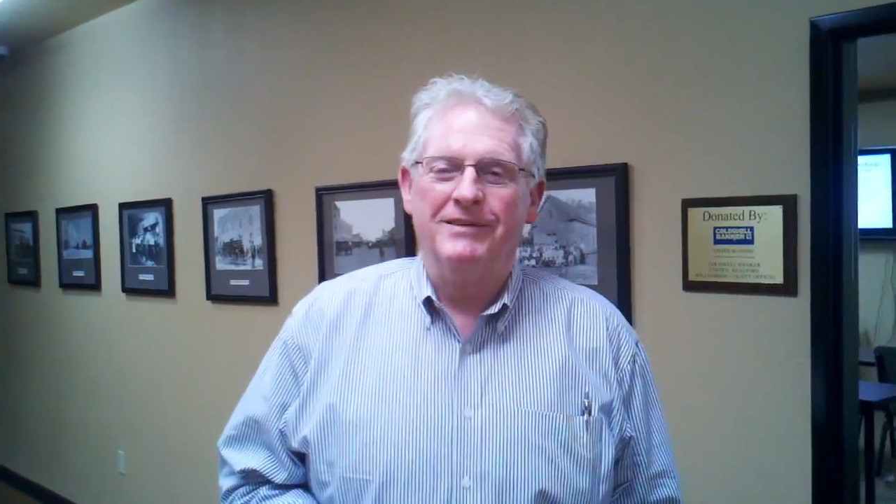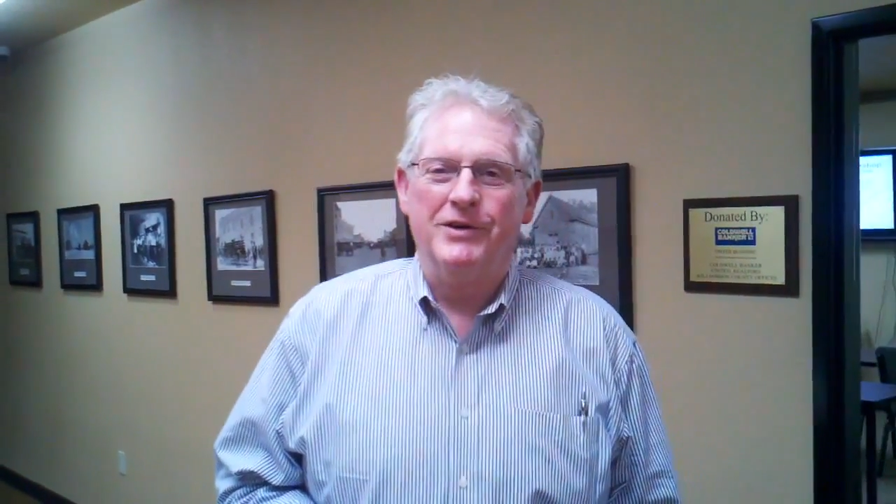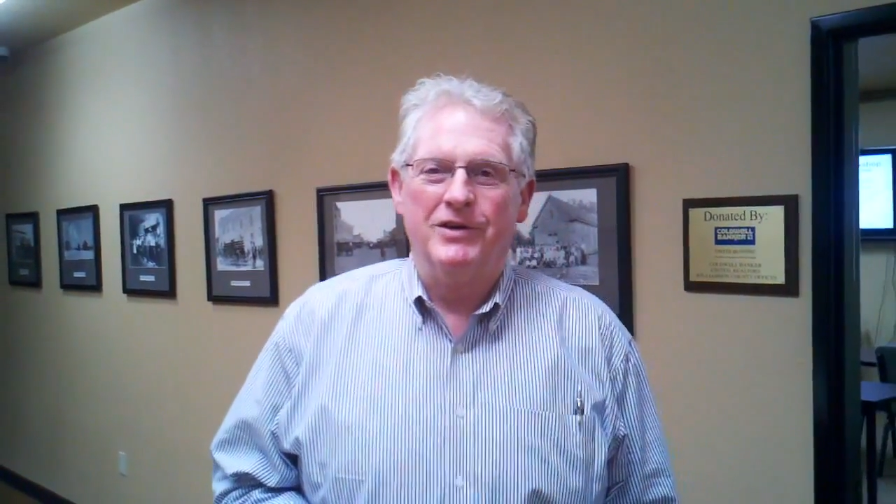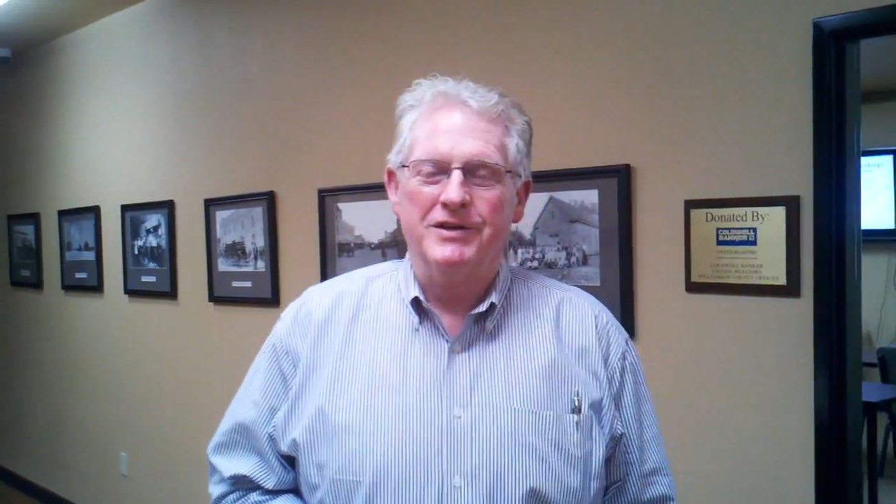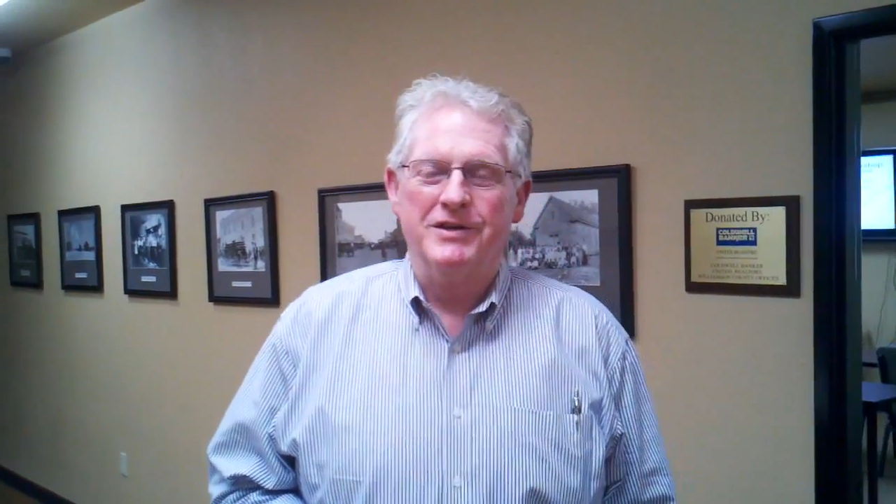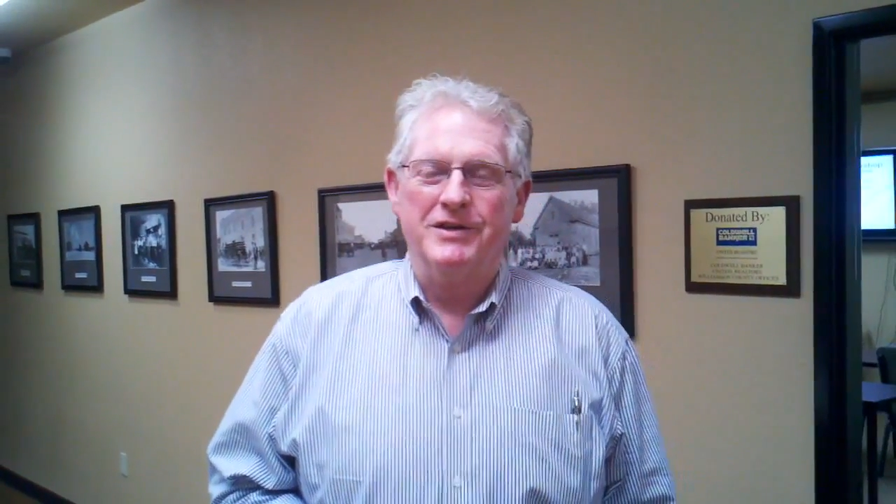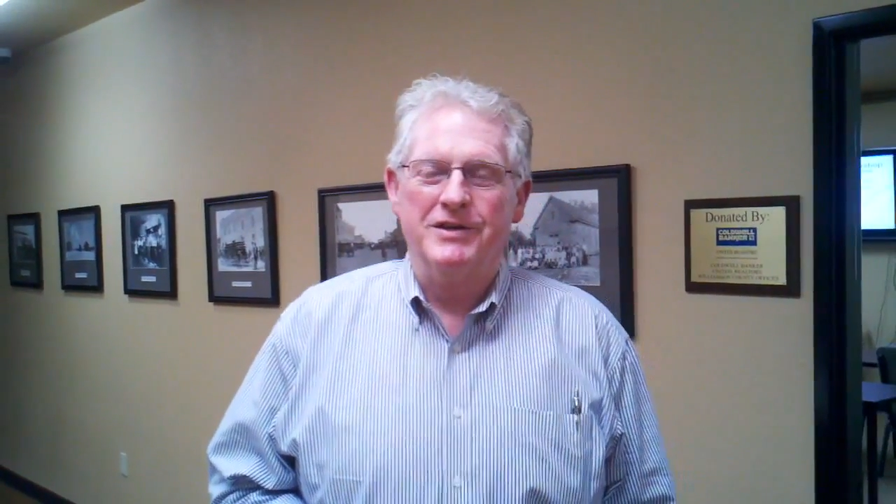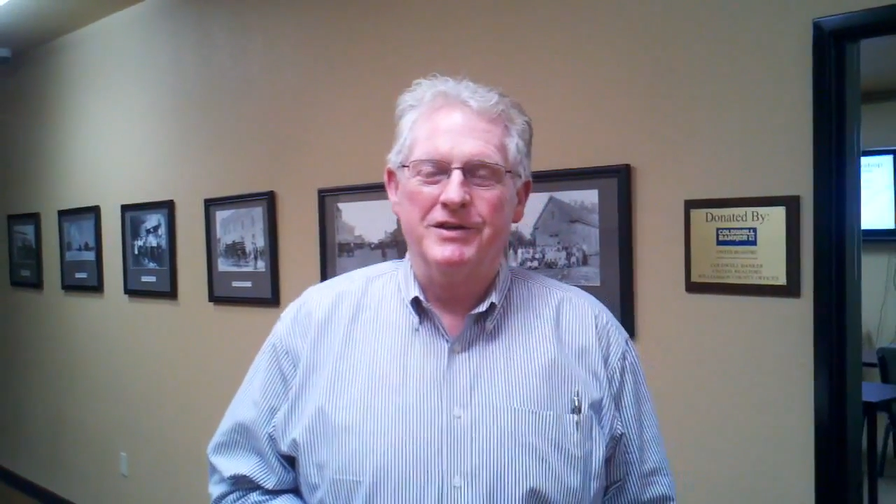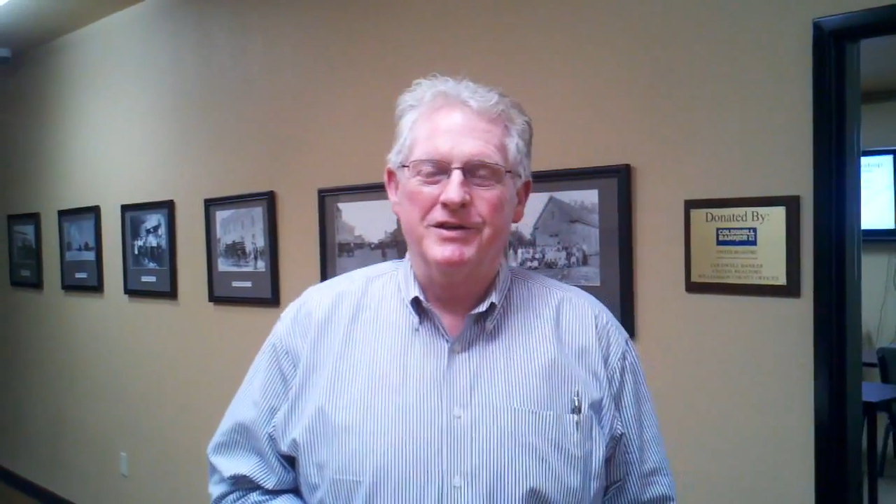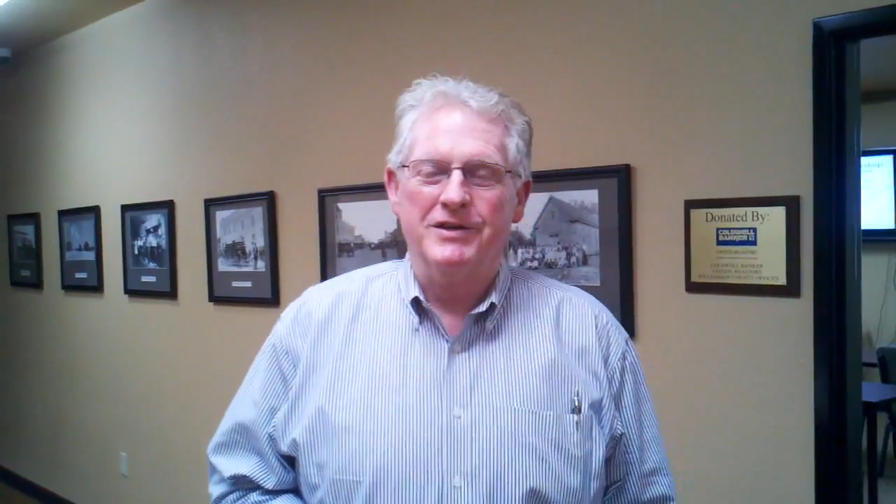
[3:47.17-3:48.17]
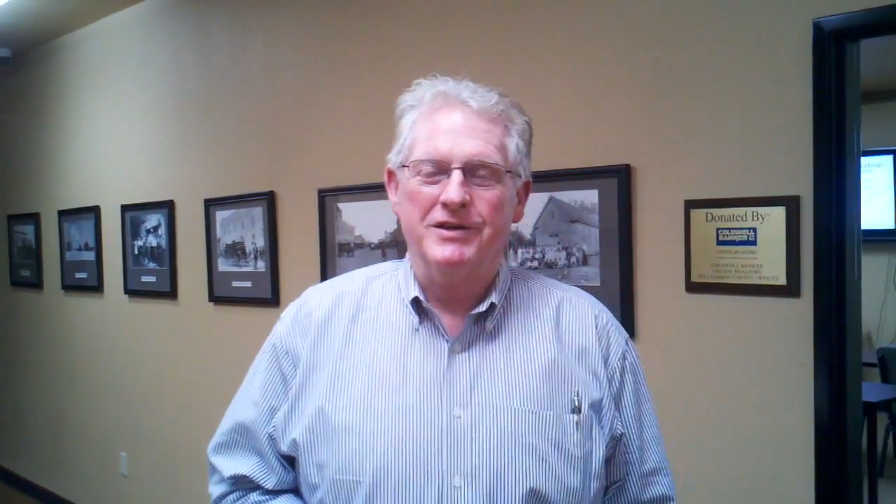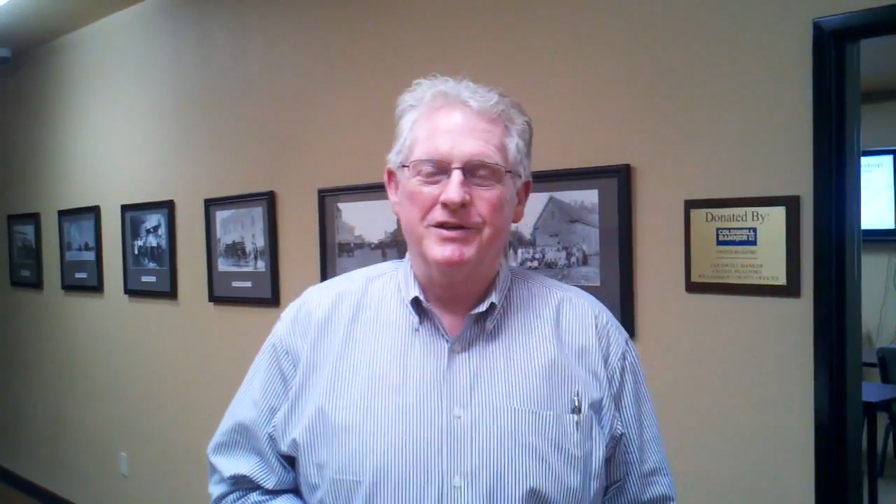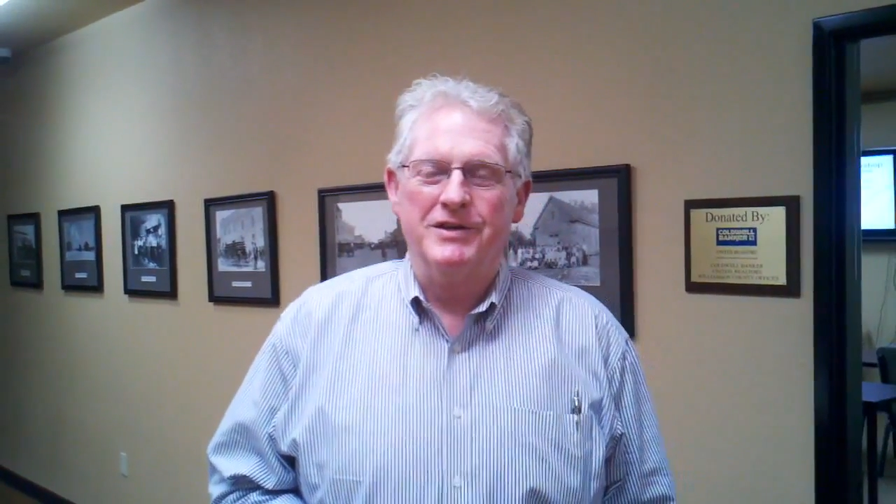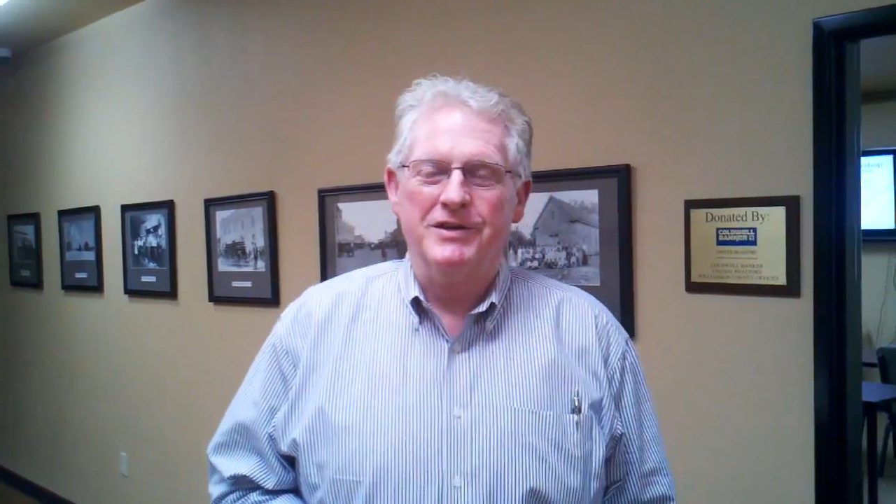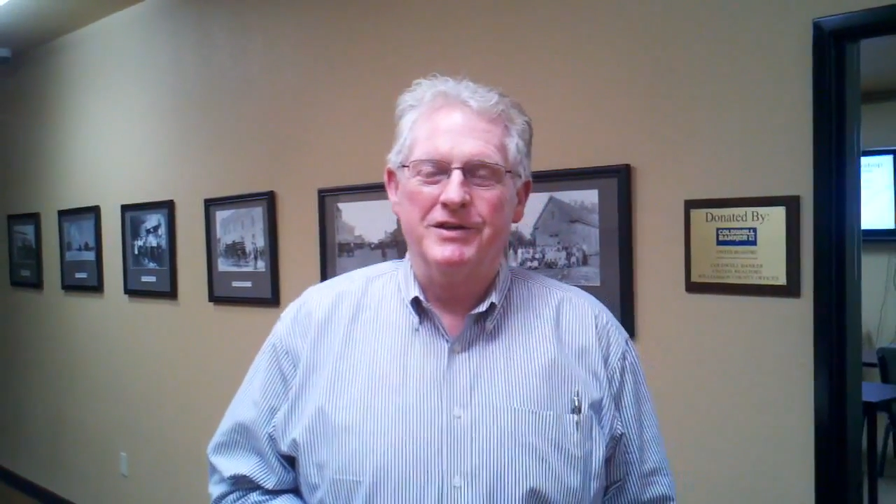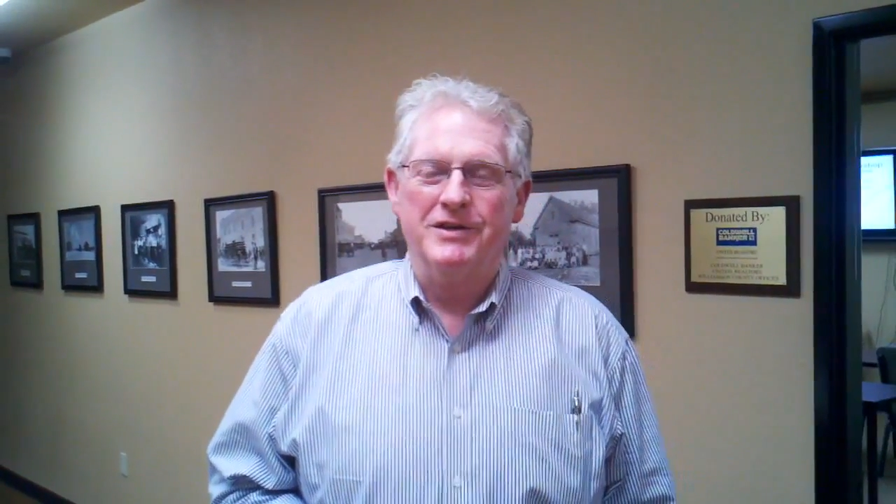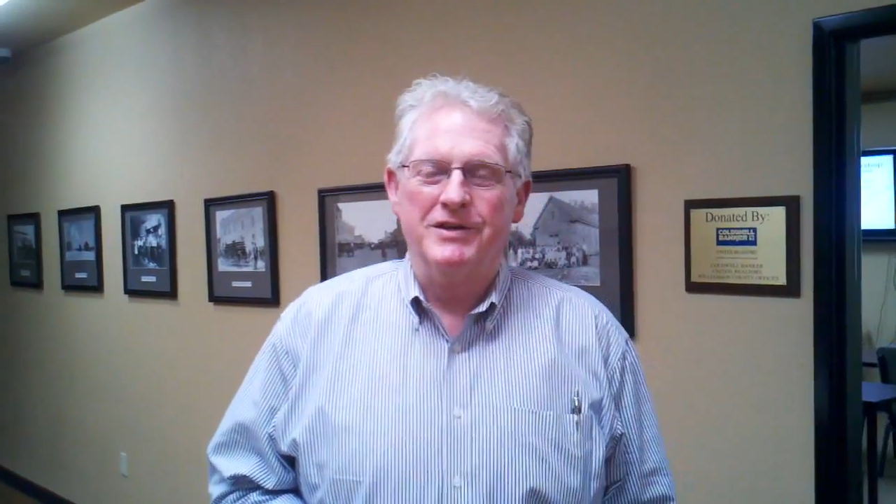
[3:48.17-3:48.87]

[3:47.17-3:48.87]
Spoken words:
And of course, there was a couple,